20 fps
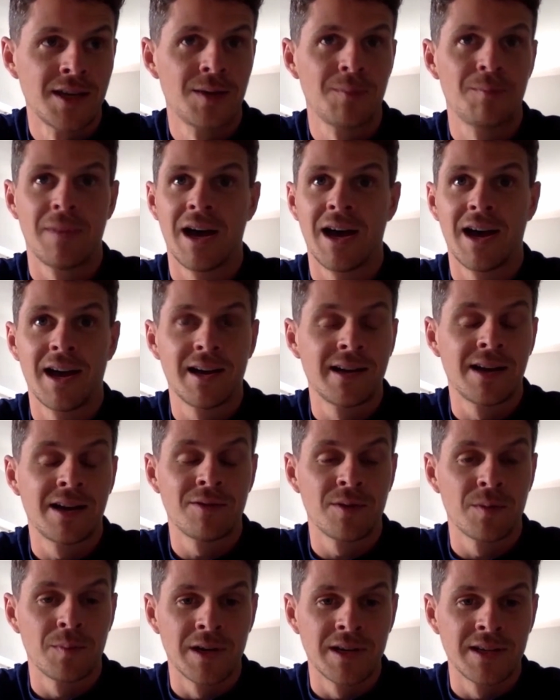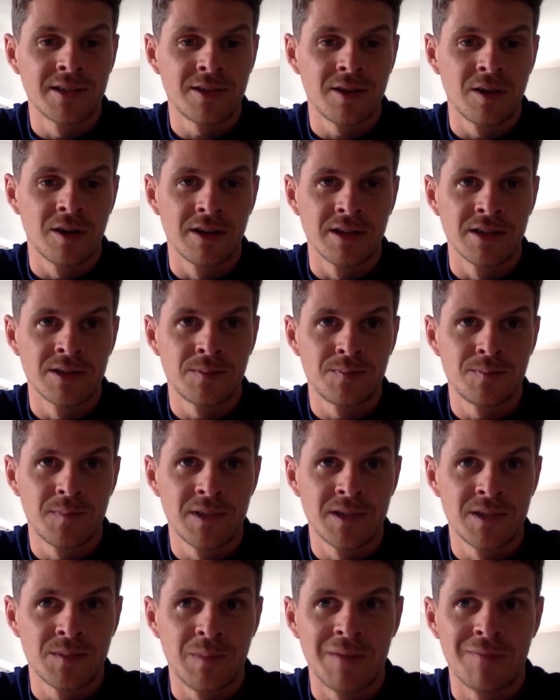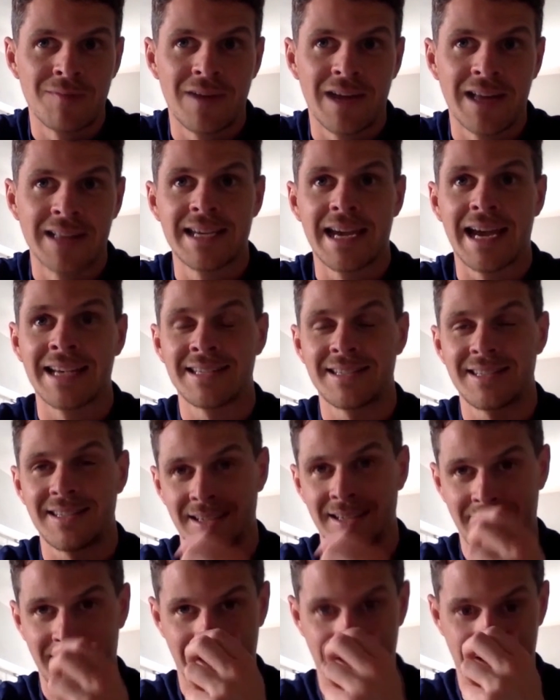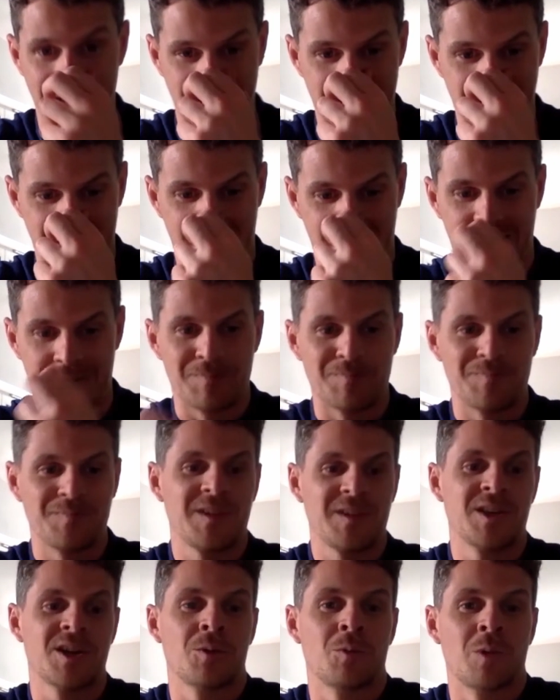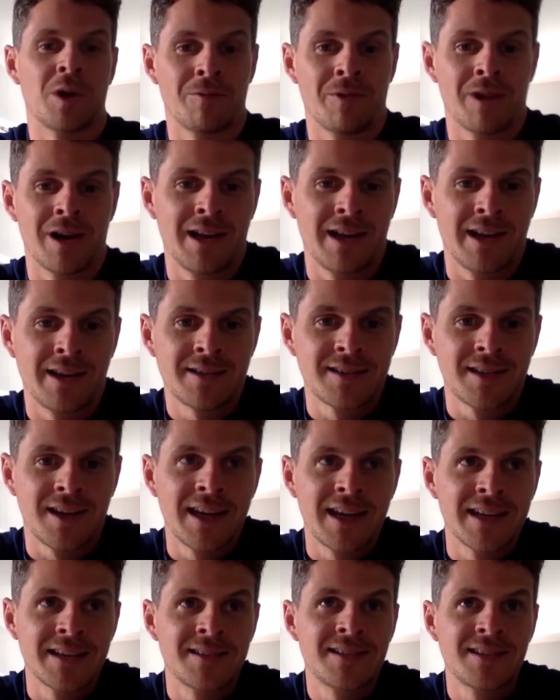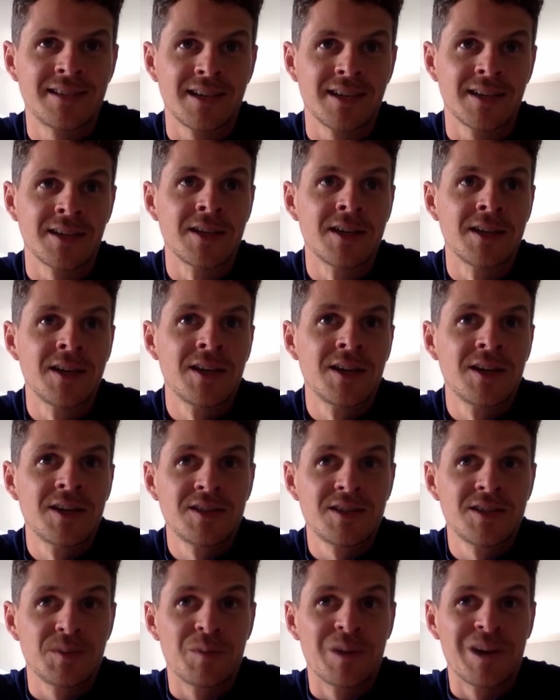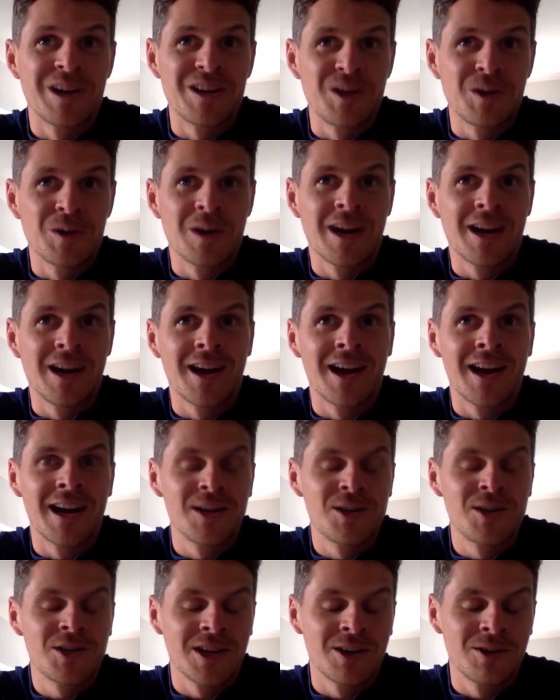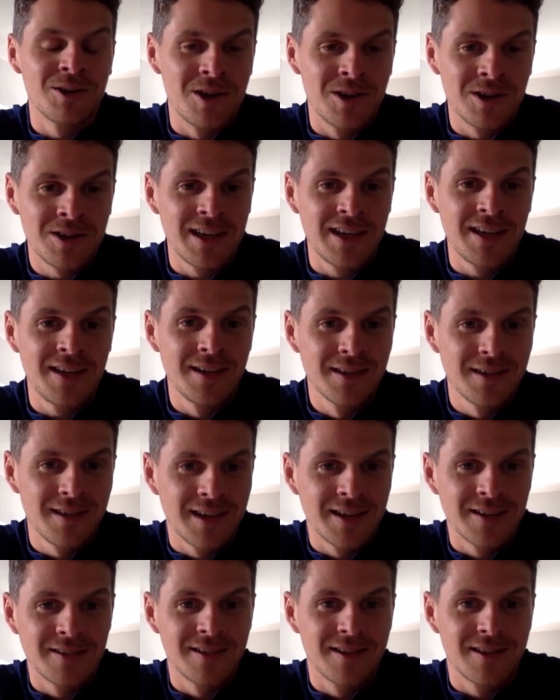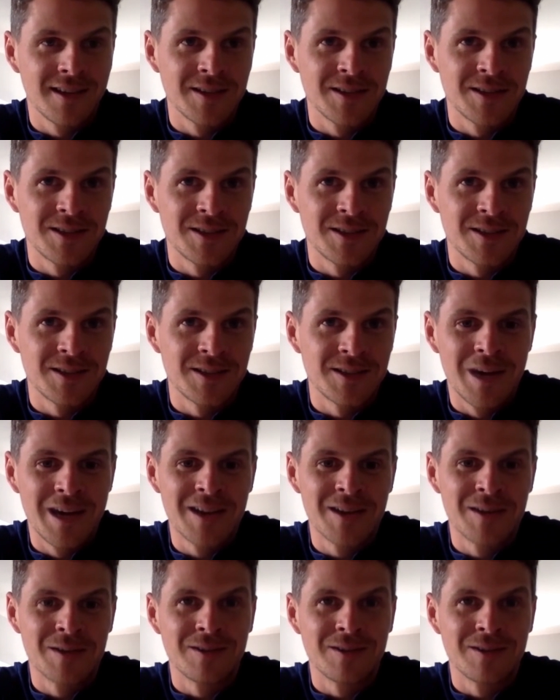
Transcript: Martin, everybody's got has been fantastic. And, we're really excited to bring you NIHL hockey in Solway.